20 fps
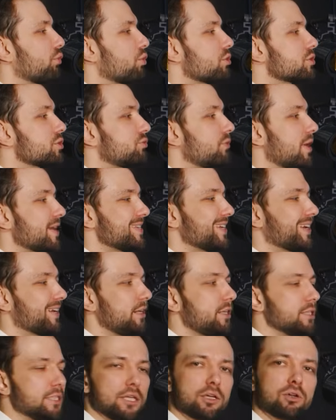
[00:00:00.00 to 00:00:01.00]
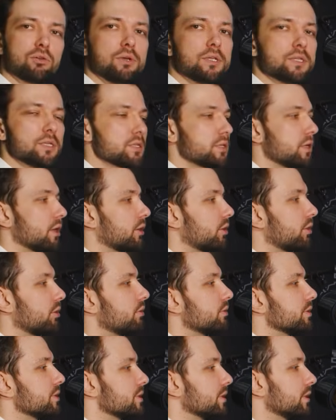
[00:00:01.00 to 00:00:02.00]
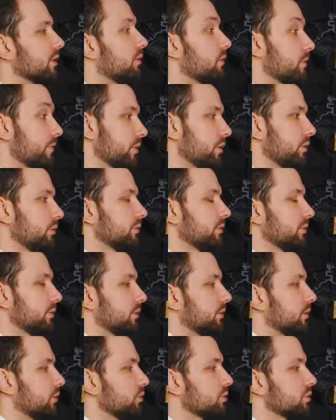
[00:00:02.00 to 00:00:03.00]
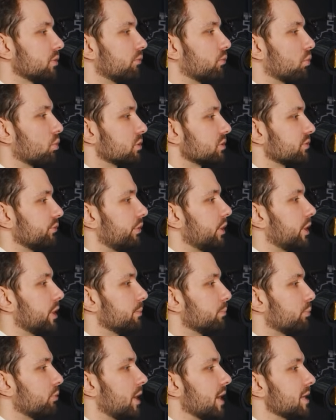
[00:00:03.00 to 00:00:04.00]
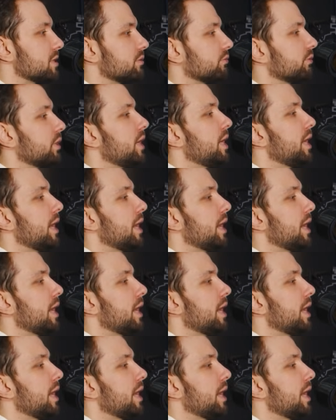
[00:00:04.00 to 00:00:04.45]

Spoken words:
course drastically decreases accuracy, although looks of course very impressive.